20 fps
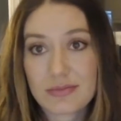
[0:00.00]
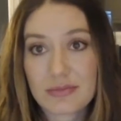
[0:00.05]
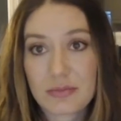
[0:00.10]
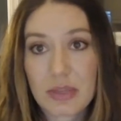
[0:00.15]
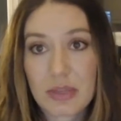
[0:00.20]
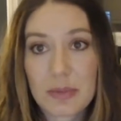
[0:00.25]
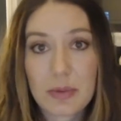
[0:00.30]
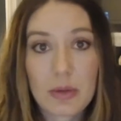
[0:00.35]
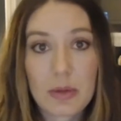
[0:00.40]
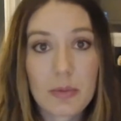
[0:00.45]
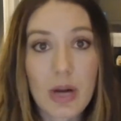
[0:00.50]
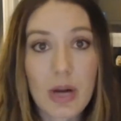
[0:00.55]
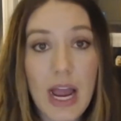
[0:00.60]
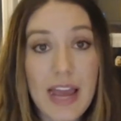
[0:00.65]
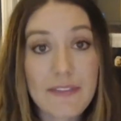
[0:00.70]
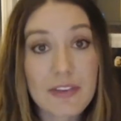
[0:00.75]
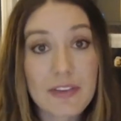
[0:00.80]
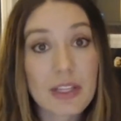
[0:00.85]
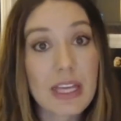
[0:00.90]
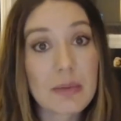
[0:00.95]
I
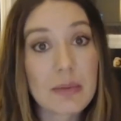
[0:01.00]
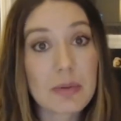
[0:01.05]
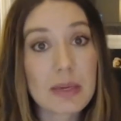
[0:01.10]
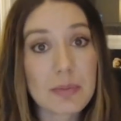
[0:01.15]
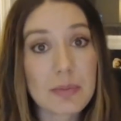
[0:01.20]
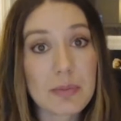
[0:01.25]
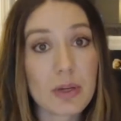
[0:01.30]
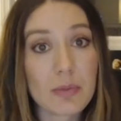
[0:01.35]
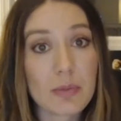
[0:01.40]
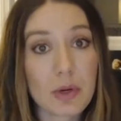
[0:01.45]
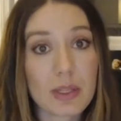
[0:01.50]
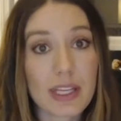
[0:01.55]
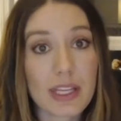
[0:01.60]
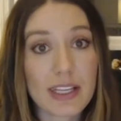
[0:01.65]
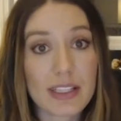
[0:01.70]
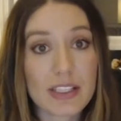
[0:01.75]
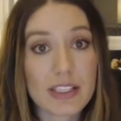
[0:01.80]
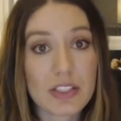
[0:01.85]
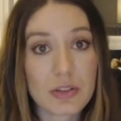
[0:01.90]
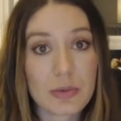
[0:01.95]
feel like people are more
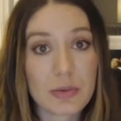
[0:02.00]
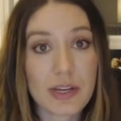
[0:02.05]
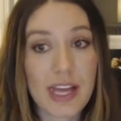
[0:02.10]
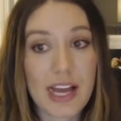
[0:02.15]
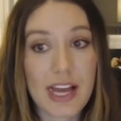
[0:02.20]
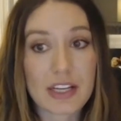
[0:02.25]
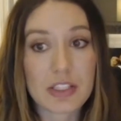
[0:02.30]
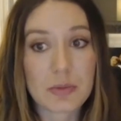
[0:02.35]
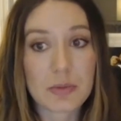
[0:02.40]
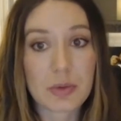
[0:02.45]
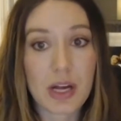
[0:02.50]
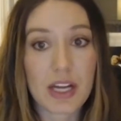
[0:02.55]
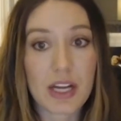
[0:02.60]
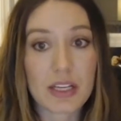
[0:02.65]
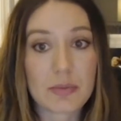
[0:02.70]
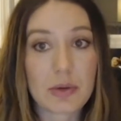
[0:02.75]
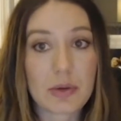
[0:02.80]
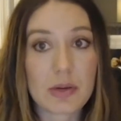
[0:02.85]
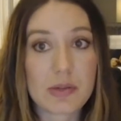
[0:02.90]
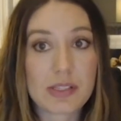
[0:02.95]
likely to react to
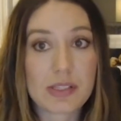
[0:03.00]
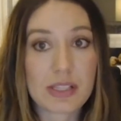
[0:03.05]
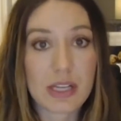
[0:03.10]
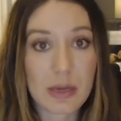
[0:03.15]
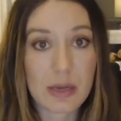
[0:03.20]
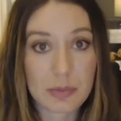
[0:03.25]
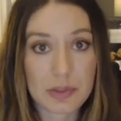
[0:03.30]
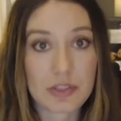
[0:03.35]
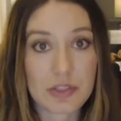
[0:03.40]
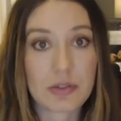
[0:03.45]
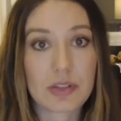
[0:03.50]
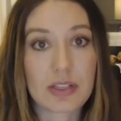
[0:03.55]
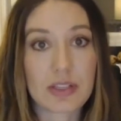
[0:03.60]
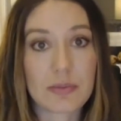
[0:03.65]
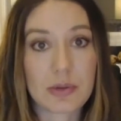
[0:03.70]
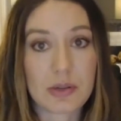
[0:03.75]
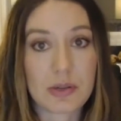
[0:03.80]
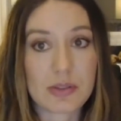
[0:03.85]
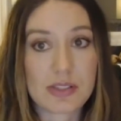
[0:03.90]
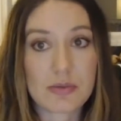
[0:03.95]
product posts than opportunity
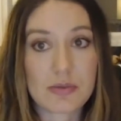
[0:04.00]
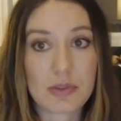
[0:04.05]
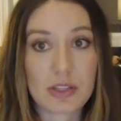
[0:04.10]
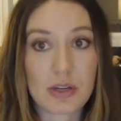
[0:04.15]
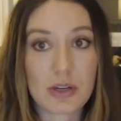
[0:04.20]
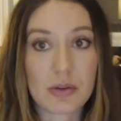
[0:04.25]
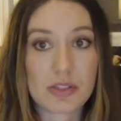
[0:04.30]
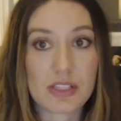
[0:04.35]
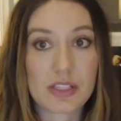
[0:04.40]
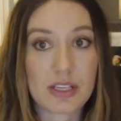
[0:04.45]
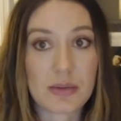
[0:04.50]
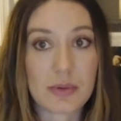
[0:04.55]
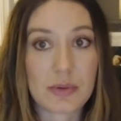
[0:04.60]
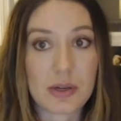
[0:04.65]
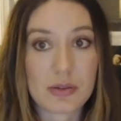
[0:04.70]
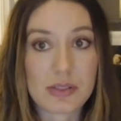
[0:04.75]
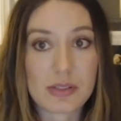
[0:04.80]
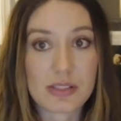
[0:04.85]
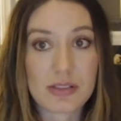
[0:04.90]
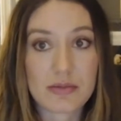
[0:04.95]
posts with hosting a
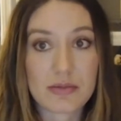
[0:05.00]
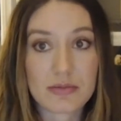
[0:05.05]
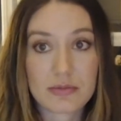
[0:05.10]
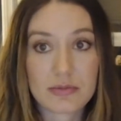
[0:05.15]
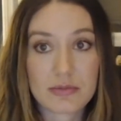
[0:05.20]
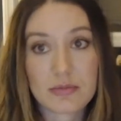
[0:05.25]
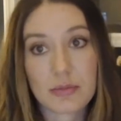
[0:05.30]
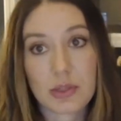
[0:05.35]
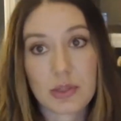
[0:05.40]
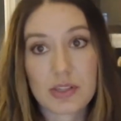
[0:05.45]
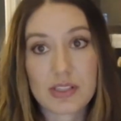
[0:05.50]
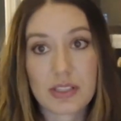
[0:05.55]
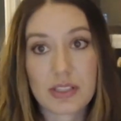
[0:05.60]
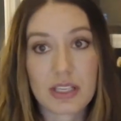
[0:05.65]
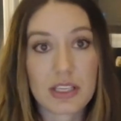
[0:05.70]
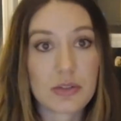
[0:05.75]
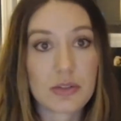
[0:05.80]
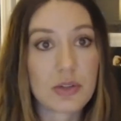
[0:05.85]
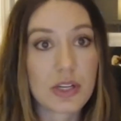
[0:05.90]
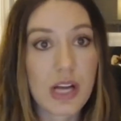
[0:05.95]
post. Personally,
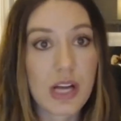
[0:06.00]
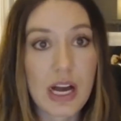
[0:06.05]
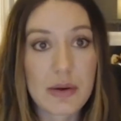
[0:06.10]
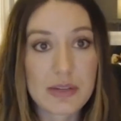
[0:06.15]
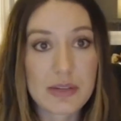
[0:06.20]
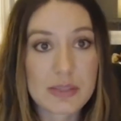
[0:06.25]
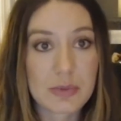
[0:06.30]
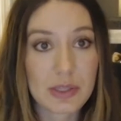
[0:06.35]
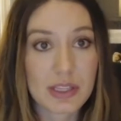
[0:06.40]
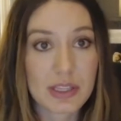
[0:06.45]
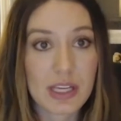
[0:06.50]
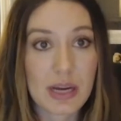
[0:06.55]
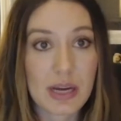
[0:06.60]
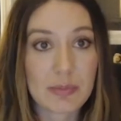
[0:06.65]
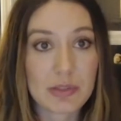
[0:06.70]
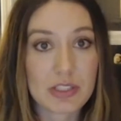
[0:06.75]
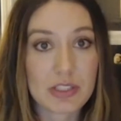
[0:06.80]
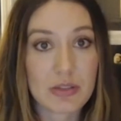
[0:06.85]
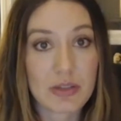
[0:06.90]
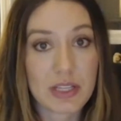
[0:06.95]
you can always bring the
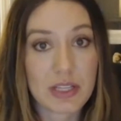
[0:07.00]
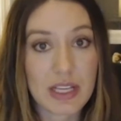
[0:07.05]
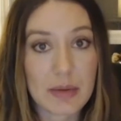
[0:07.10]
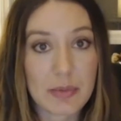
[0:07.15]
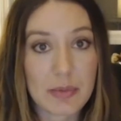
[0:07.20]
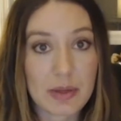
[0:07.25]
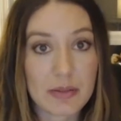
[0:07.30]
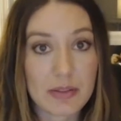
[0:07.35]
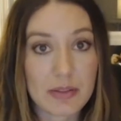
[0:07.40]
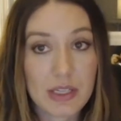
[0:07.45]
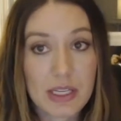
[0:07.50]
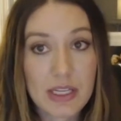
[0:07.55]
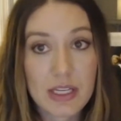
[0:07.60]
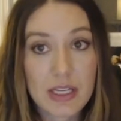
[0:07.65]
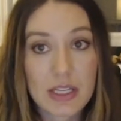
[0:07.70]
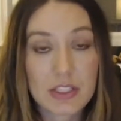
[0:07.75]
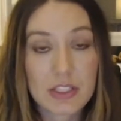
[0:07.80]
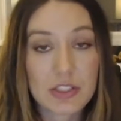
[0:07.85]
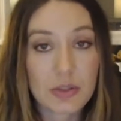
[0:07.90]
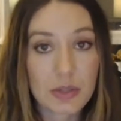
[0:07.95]
opportunity up
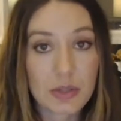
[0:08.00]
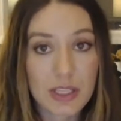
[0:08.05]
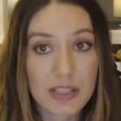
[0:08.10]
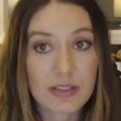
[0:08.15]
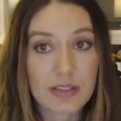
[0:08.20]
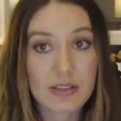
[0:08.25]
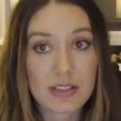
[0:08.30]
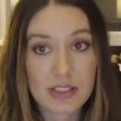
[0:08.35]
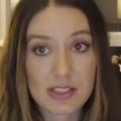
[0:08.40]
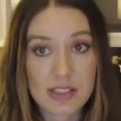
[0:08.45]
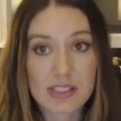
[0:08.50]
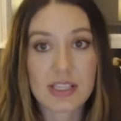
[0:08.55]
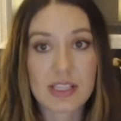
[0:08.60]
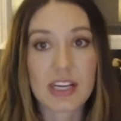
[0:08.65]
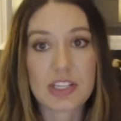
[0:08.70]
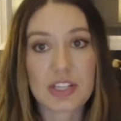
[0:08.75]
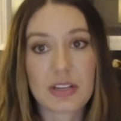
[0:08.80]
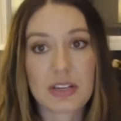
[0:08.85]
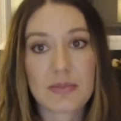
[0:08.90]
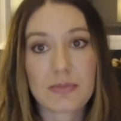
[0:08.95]
during the
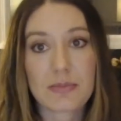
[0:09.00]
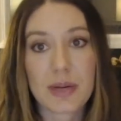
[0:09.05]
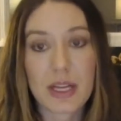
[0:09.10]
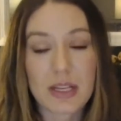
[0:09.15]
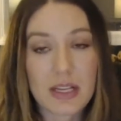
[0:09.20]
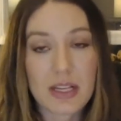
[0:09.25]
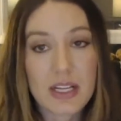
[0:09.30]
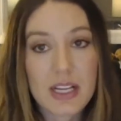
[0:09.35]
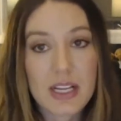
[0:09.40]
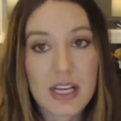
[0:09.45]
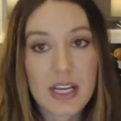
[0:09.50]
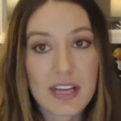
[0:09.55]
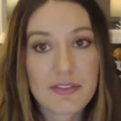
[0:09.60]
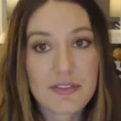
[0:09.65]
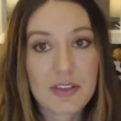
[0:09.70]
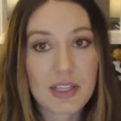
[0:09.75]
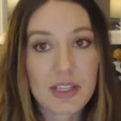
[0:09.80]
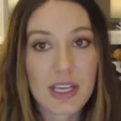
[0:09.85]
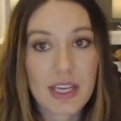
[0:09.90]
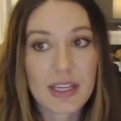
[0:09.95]
discussion, but I
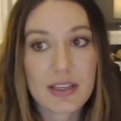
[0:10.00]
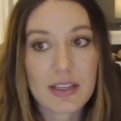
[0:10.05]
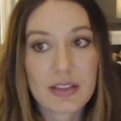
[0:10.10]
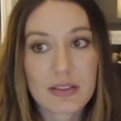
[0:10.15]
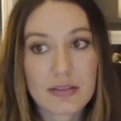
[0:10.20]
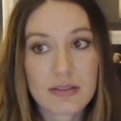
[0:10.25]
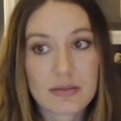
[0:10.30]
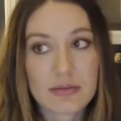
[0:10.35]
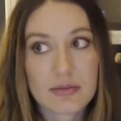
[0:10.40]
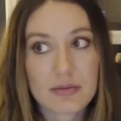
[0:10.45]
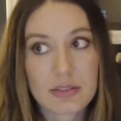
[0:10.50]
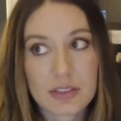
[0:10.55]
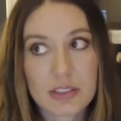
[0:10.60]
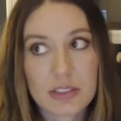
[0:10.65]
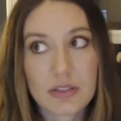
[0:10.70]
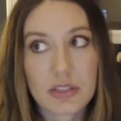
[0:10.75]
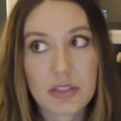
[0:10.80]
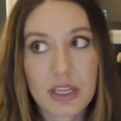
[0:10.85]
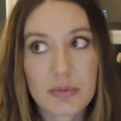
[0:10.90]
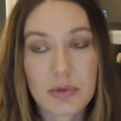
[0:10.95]
feel like
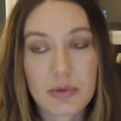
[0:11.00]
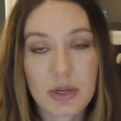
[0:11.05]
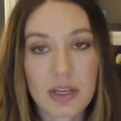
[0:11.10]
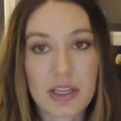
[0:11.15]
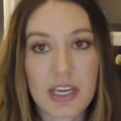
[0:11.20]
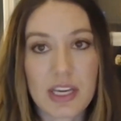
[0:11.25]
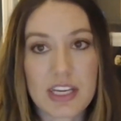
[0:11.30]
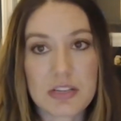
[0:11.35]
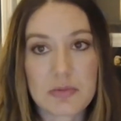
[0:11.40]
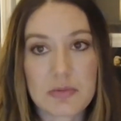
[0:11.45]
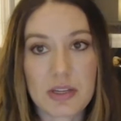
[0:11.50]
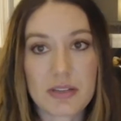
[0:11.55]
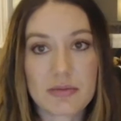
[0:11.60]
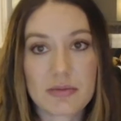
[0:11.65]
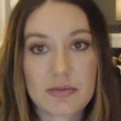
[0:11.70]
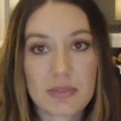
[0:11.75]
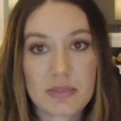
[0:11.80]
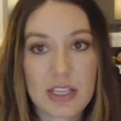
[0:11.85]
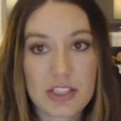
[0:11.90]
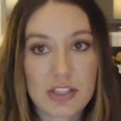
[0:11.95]
you'll get more engagement.
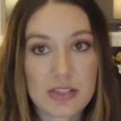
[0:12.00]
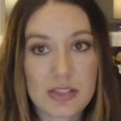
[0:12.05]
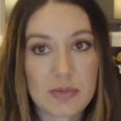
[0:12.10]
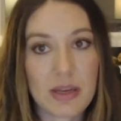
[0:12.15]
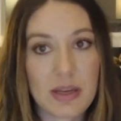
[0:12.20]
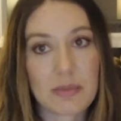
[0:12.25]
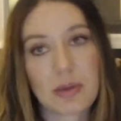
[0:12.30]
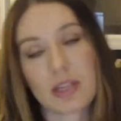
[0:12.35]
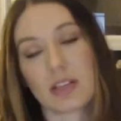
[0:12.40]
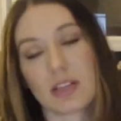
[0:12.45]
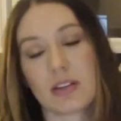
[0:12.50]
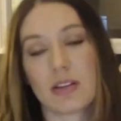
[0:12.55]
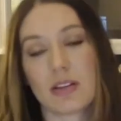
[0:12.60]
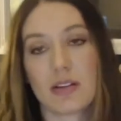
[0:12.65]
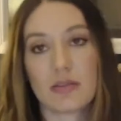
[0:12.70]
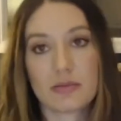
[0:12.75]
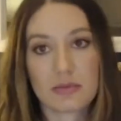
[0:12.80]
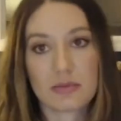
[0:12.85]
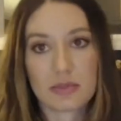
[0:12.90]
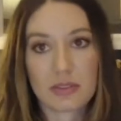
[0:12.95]
That's just my opinion,
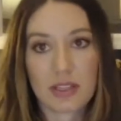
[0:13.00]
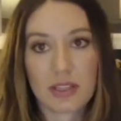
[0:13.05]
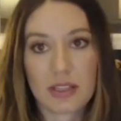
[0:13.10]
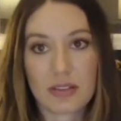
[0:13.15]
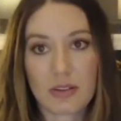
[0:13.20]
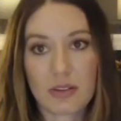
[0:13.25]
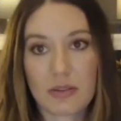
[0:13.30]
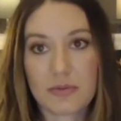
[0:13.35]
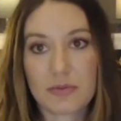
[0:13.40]
though. I don't know.